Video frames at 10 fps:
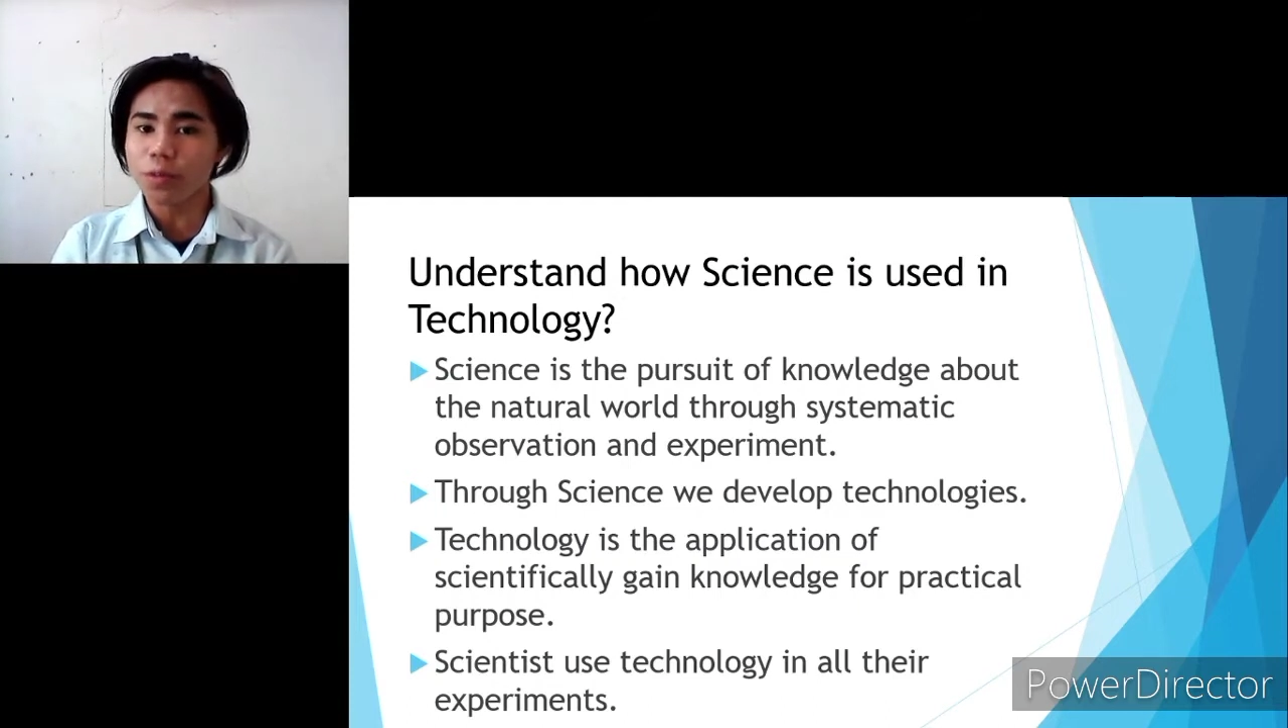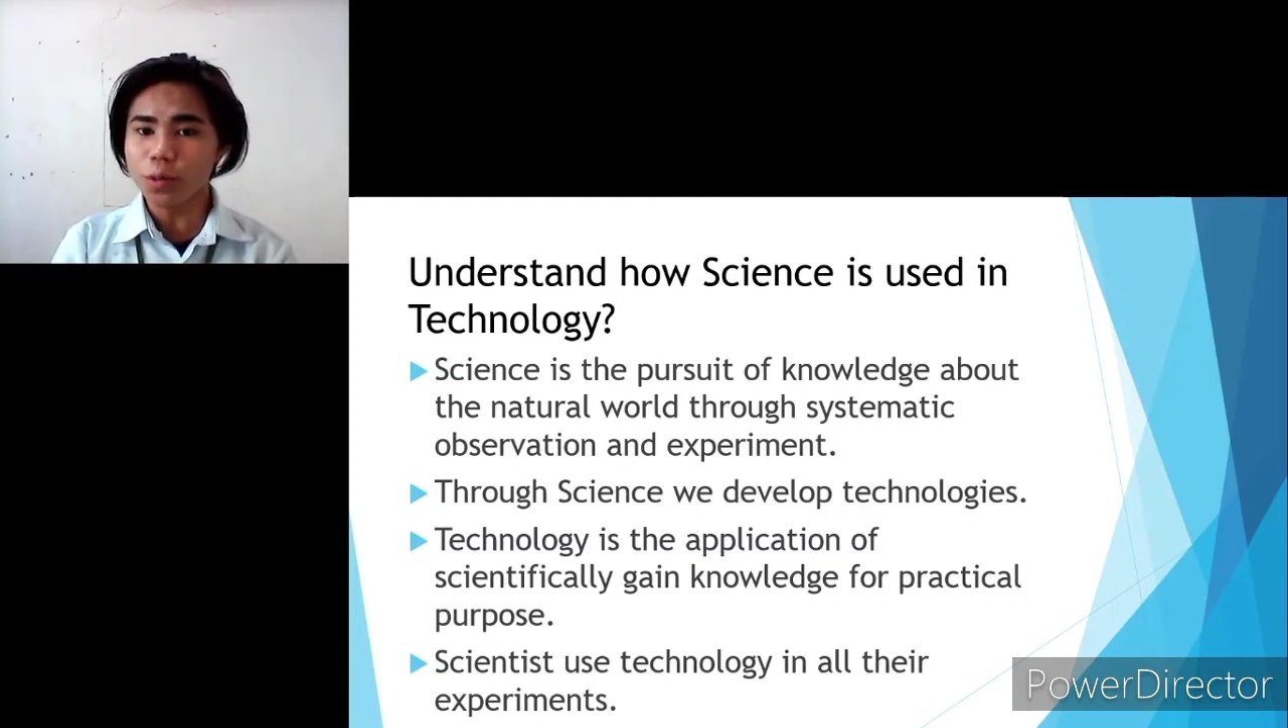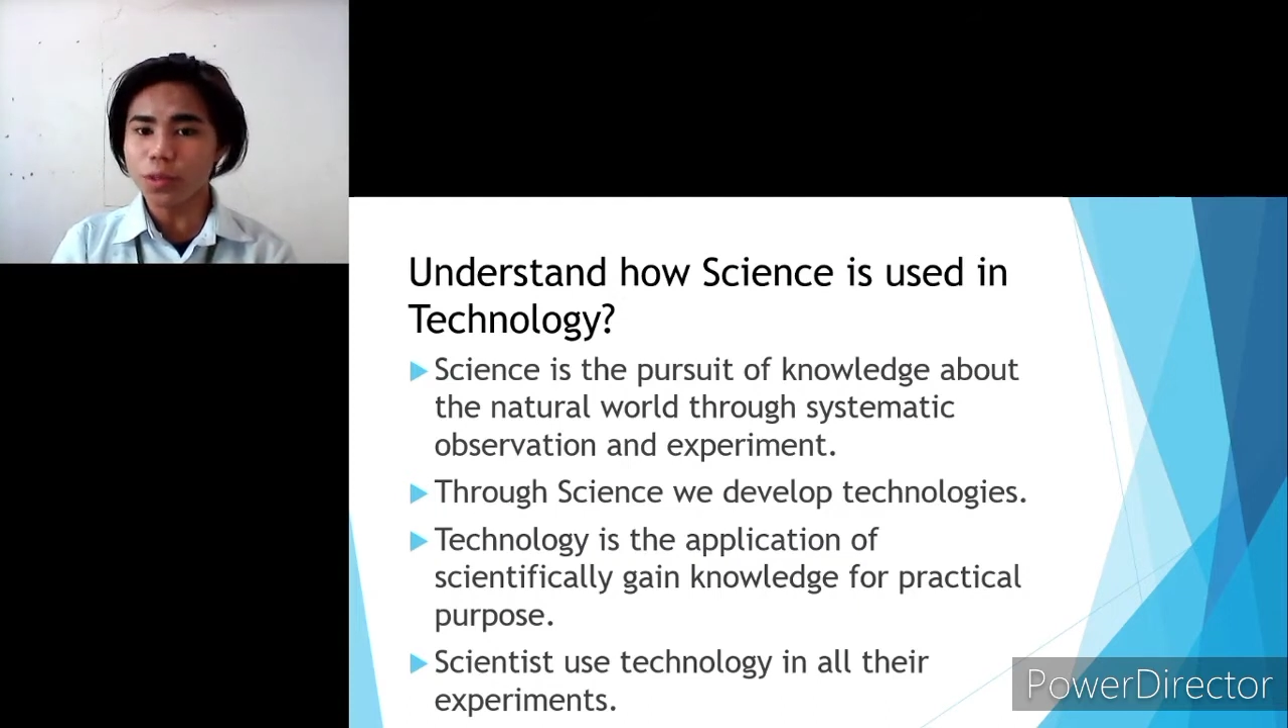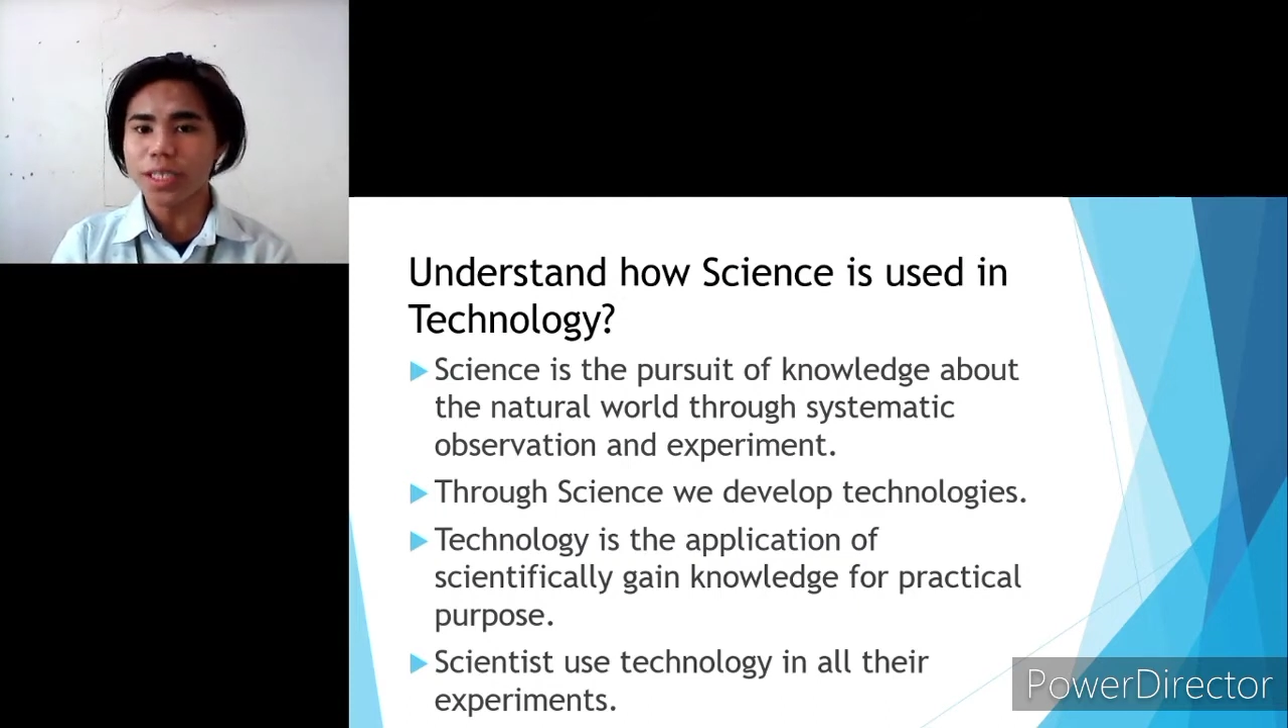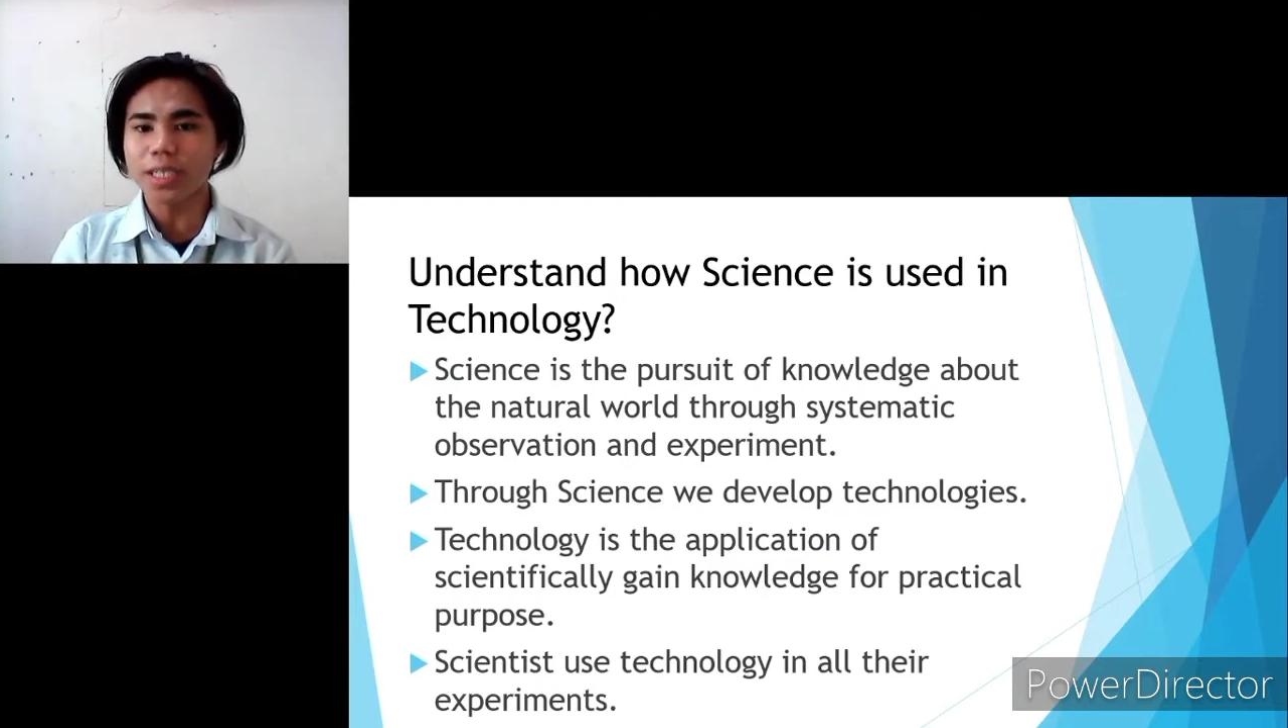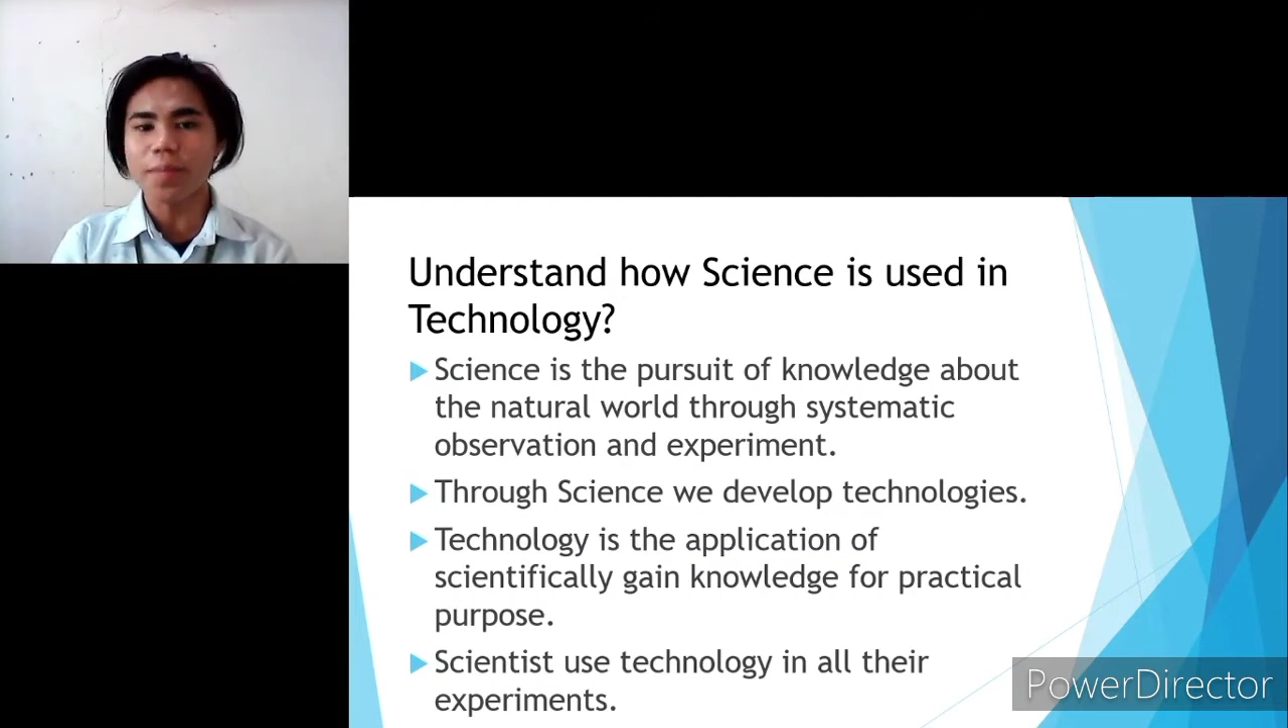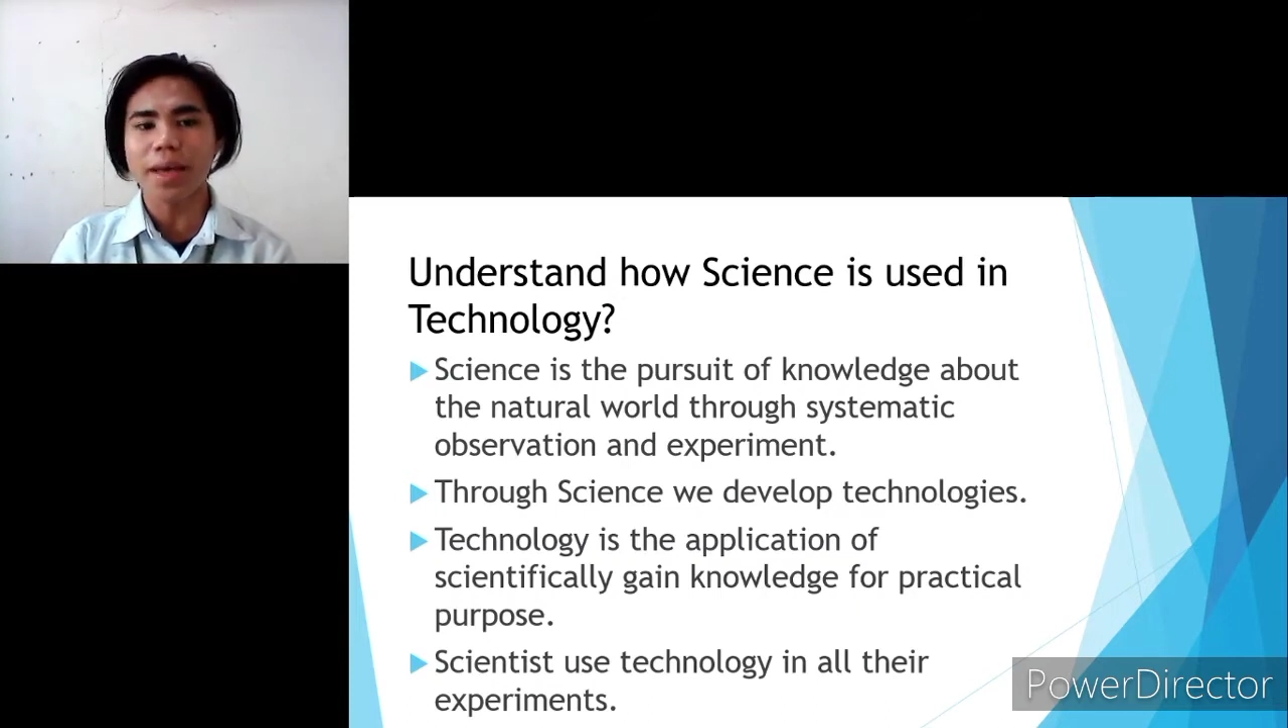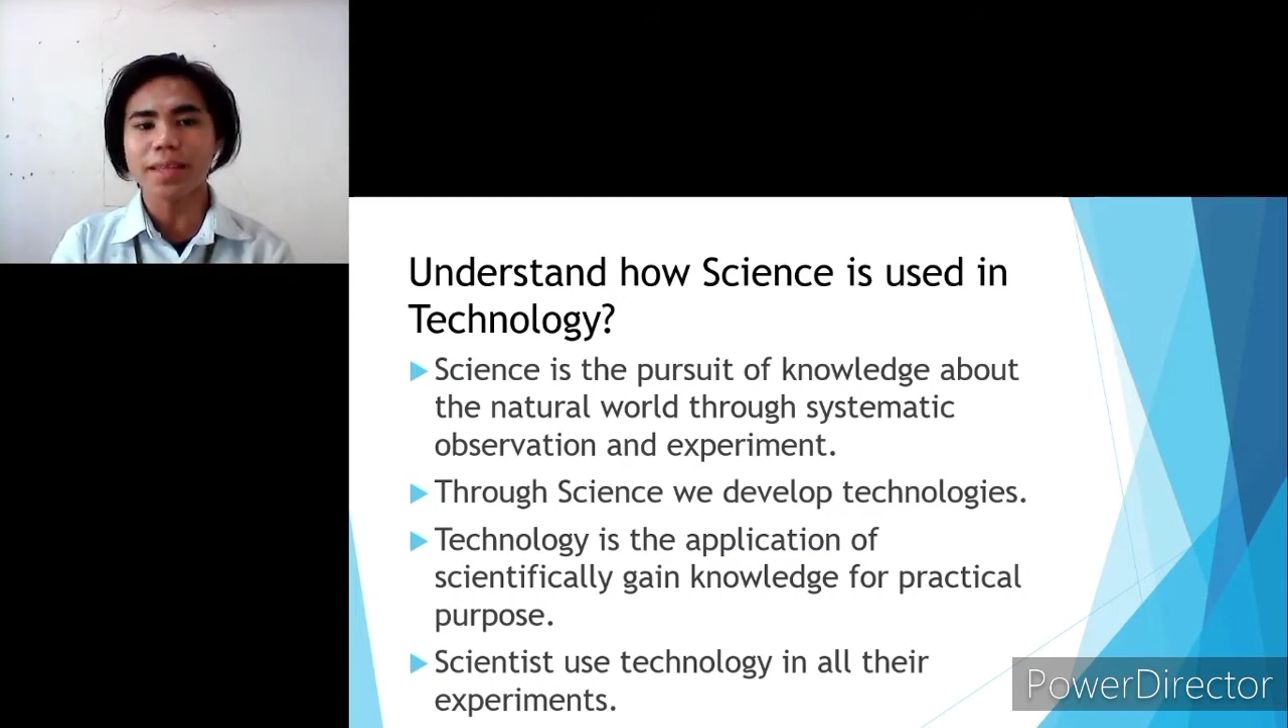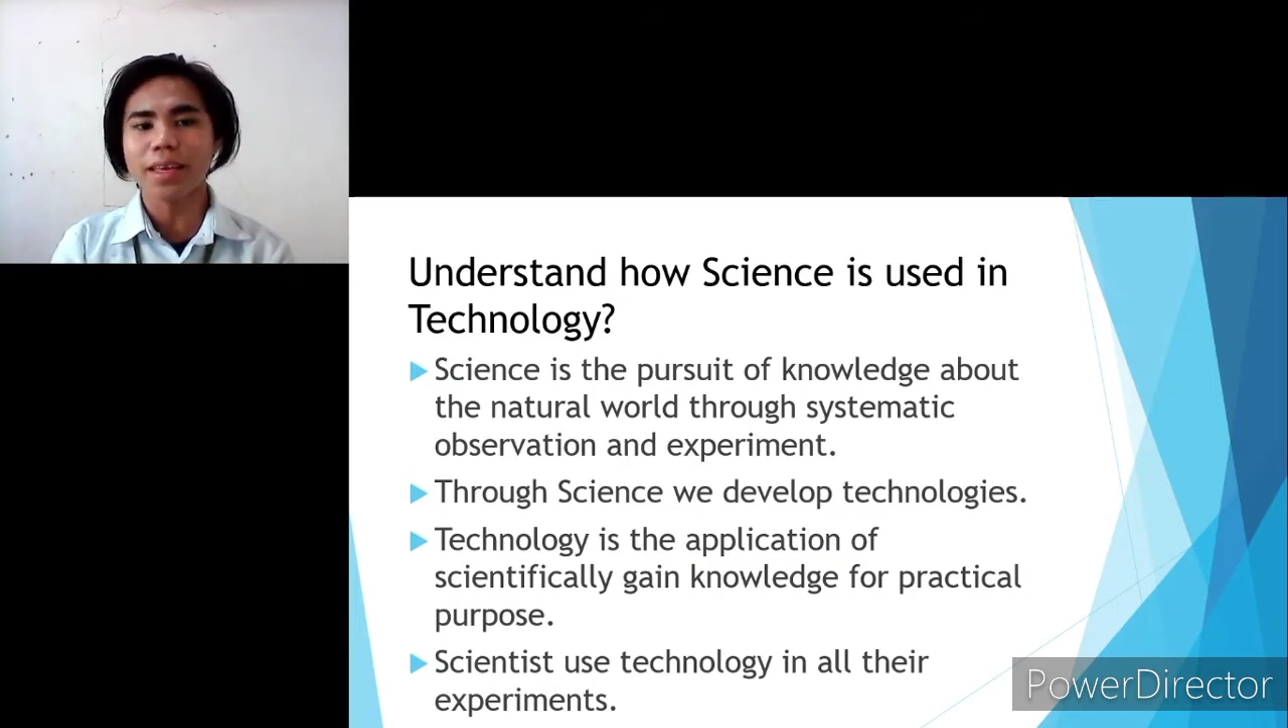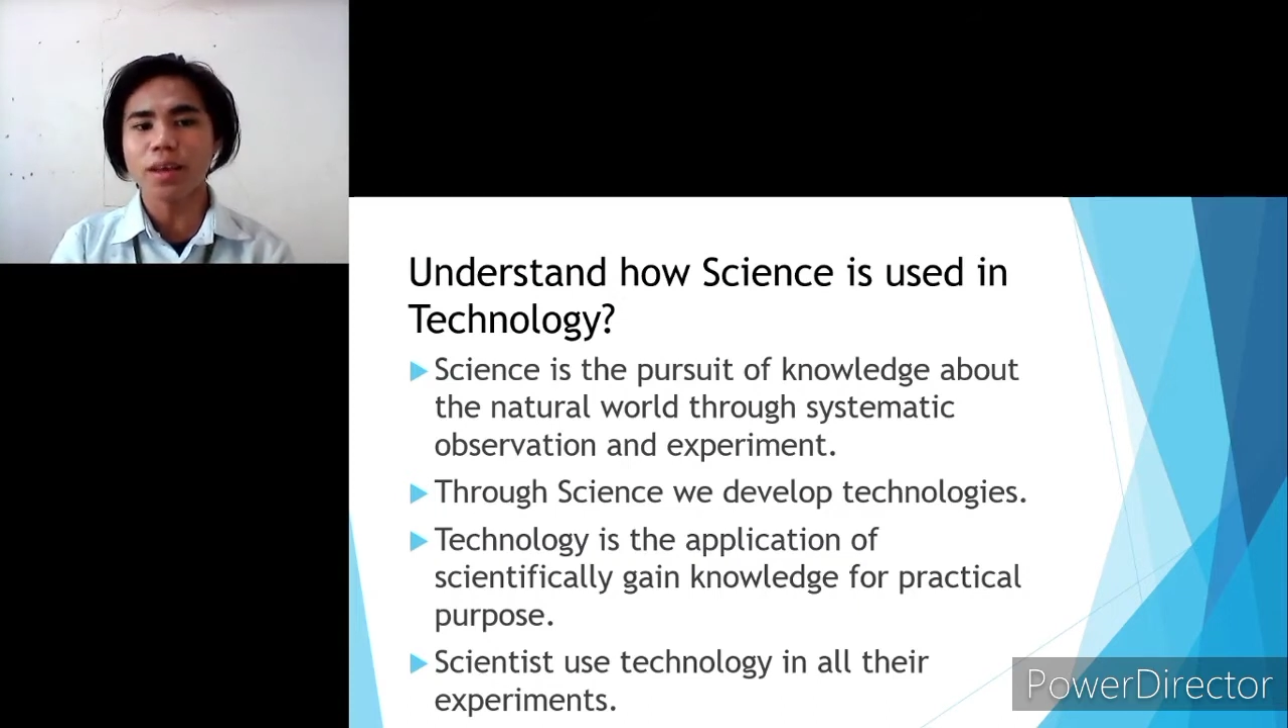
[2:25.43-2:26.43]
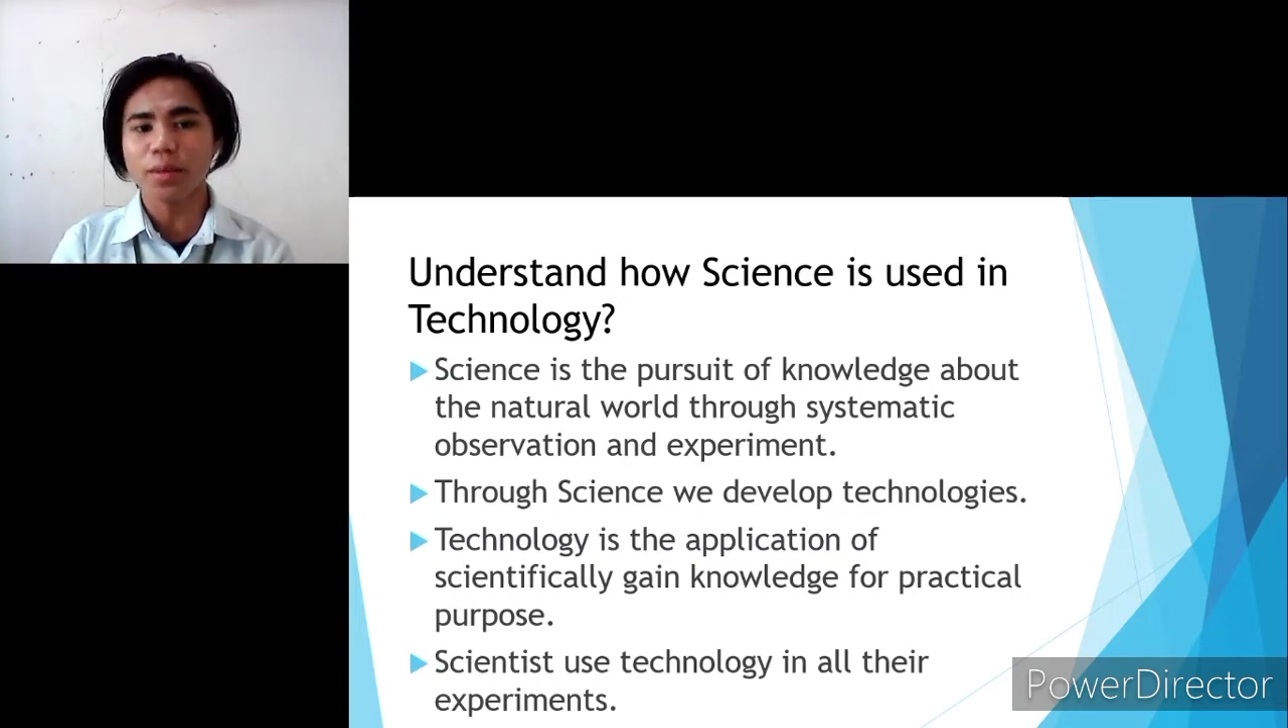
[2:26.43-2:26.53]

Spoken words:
through systematic